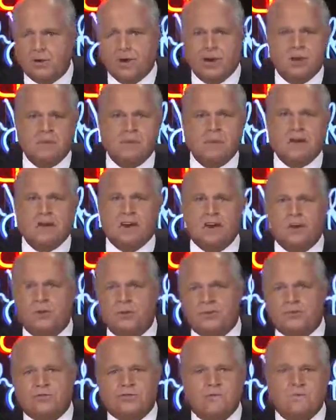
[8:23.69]
they were going to be
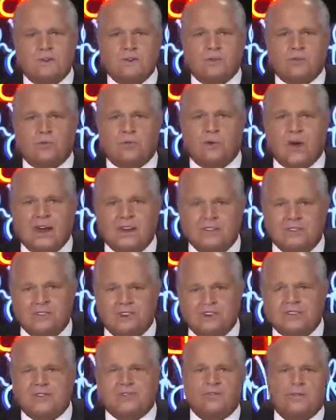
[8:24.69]
accused of being a
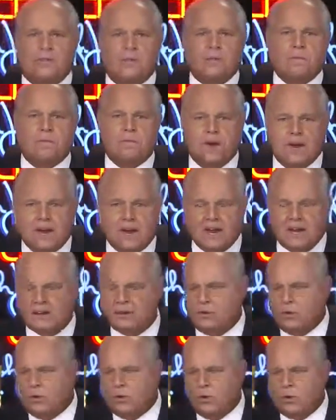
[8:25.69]
racist or
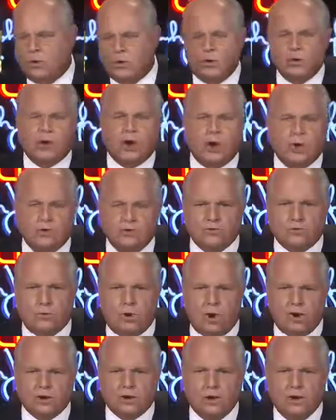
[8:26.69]
bigot or who
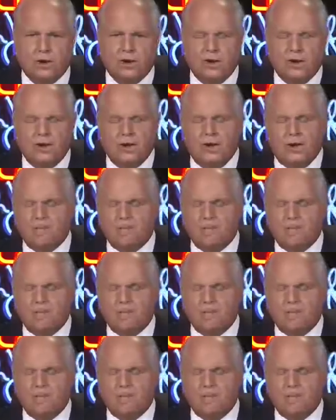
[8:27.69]
knows what.